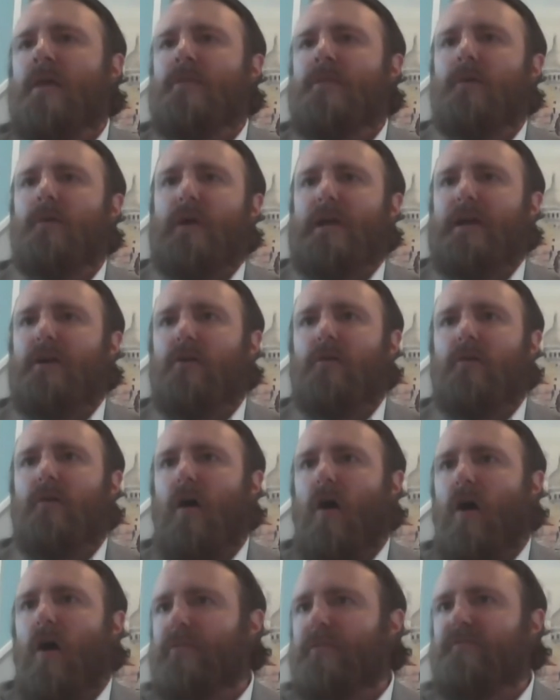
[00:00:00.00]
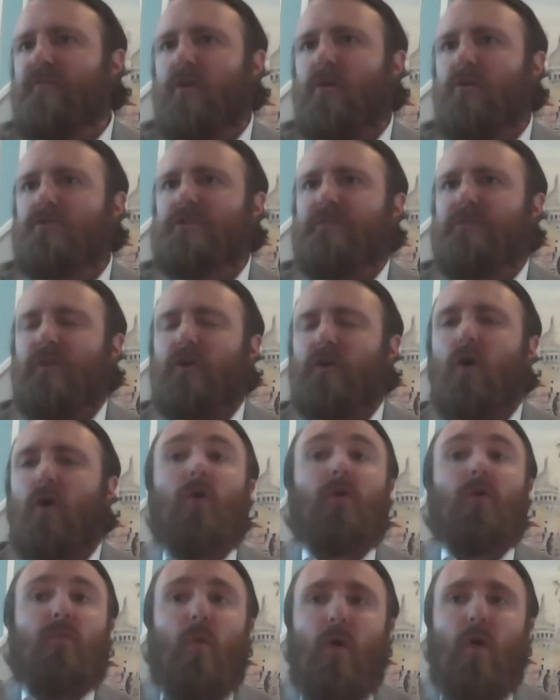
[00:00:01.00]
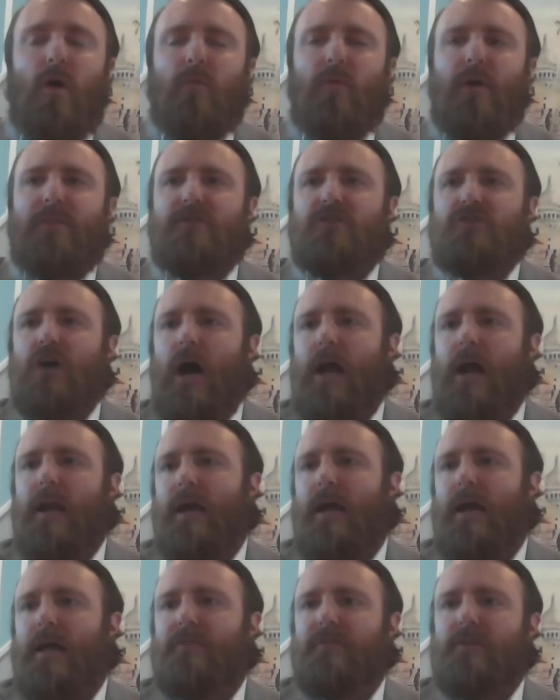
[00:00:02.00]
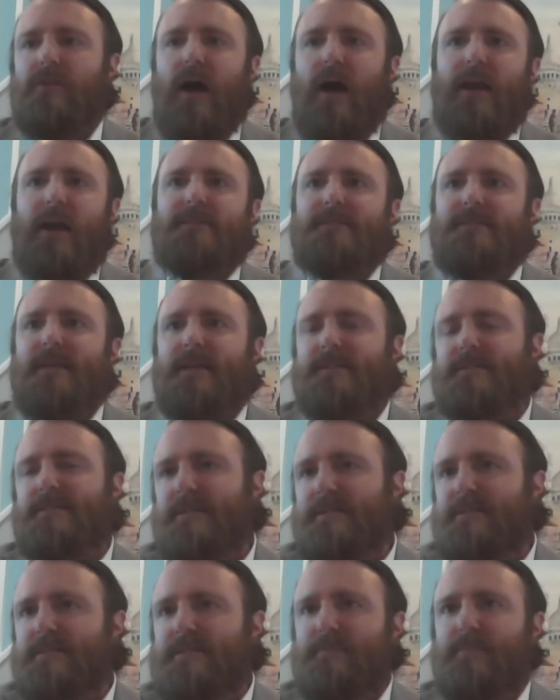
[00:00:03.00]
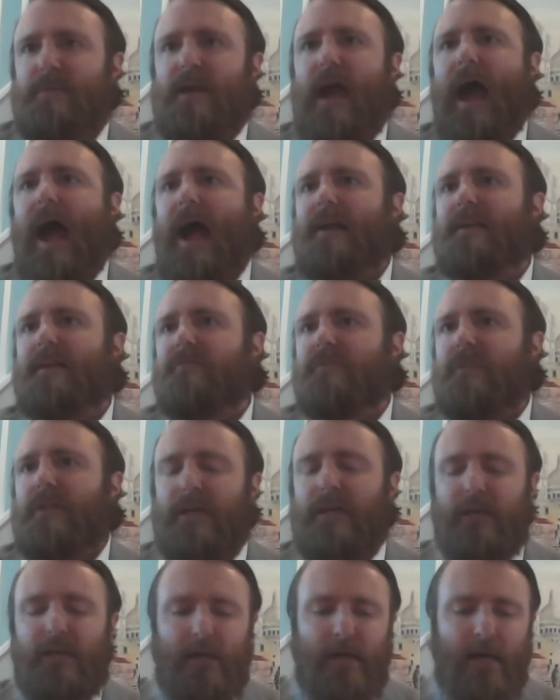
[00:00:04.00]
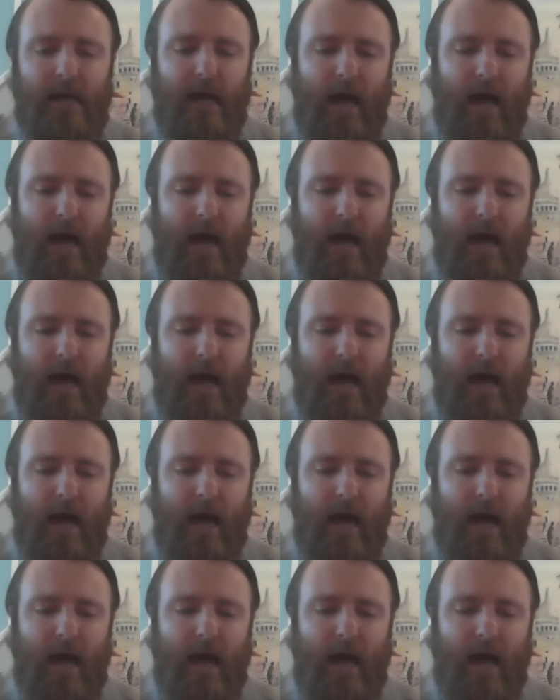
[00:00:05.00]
that we are on the verge of a Cold War with China, and the United States needs to be actively